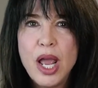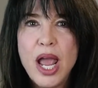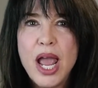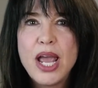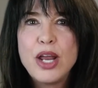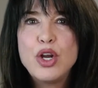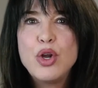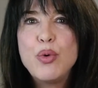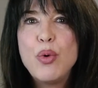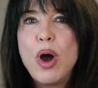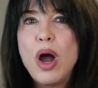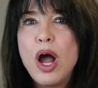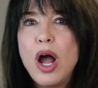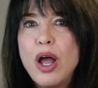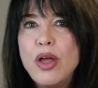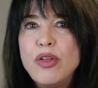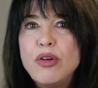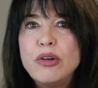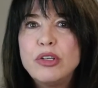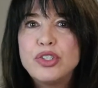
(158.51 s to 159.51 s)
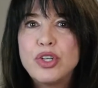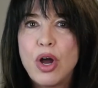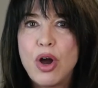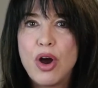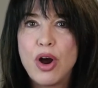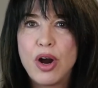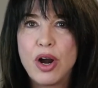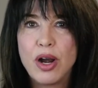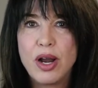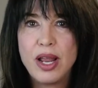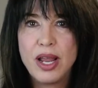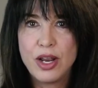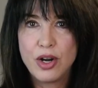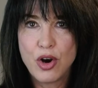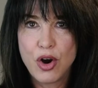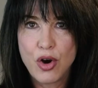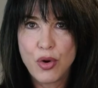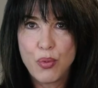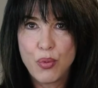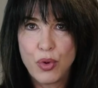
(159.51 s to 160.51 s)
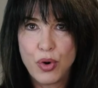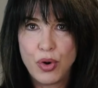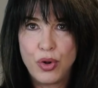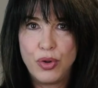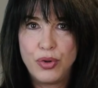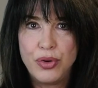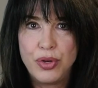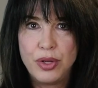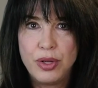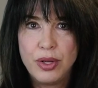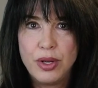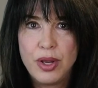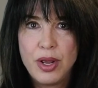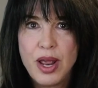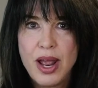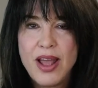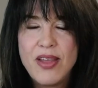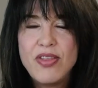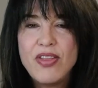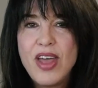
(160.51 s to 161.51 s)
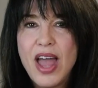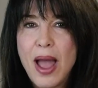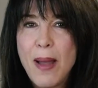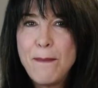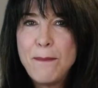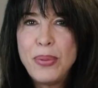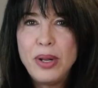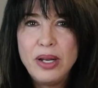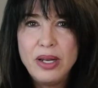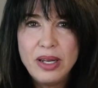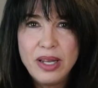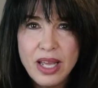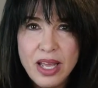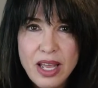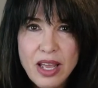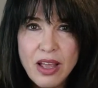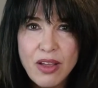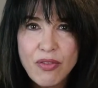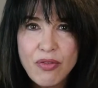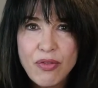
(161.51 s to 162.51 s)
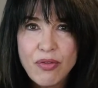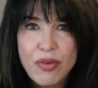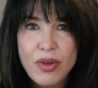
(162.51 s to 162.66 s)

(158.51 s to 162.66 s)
and who others are in our world, and that belief